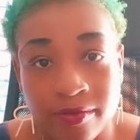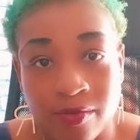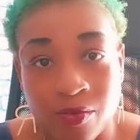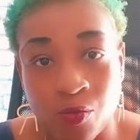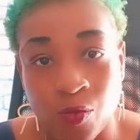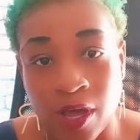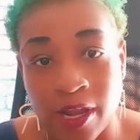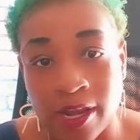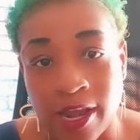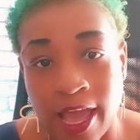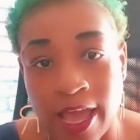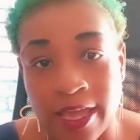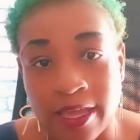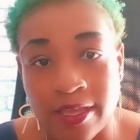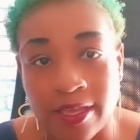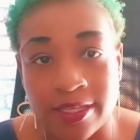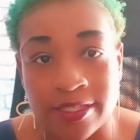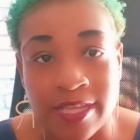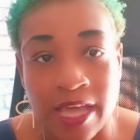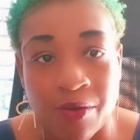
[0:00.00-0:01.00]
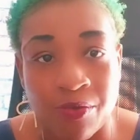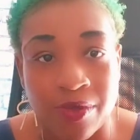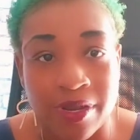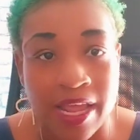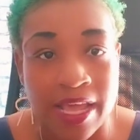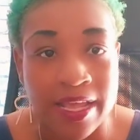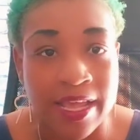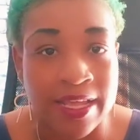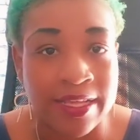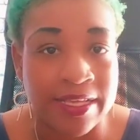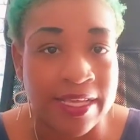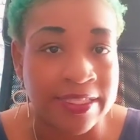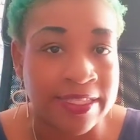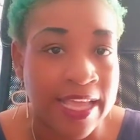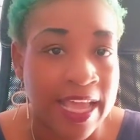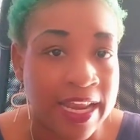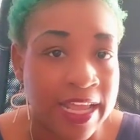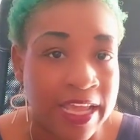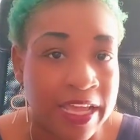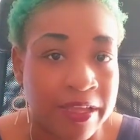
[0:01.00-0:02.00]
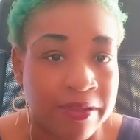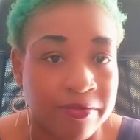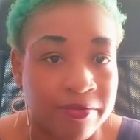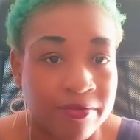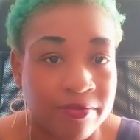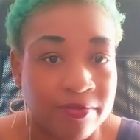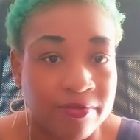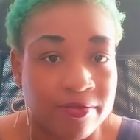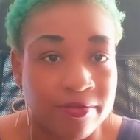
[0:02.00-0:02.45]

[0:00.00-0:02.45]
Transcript: One like is that is that it?